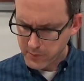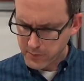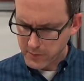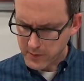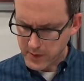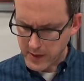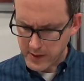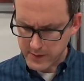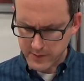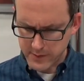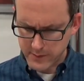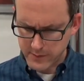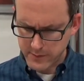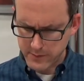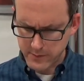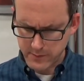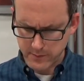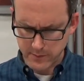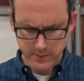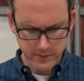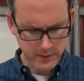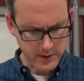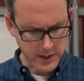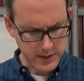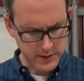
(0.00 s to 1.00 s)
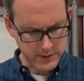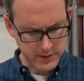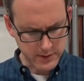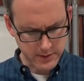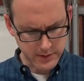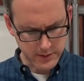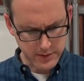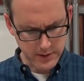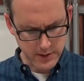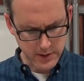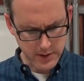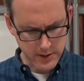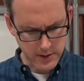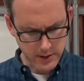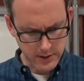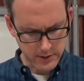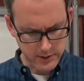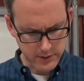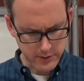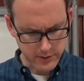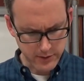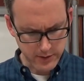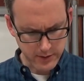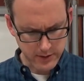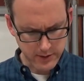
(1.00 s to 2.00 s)
That's that's the uh,
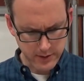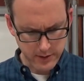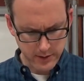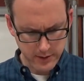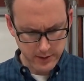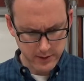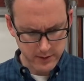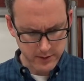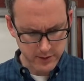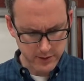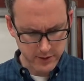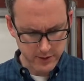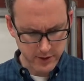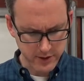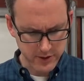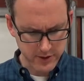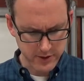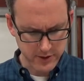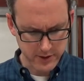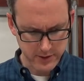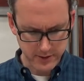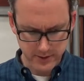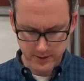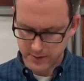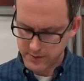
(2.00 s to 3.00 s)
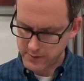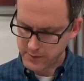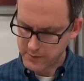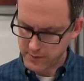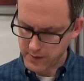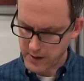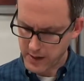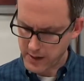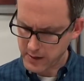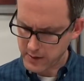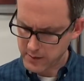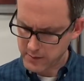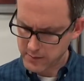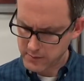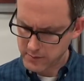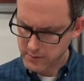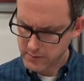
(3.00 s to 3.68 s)
strict constructionist, right?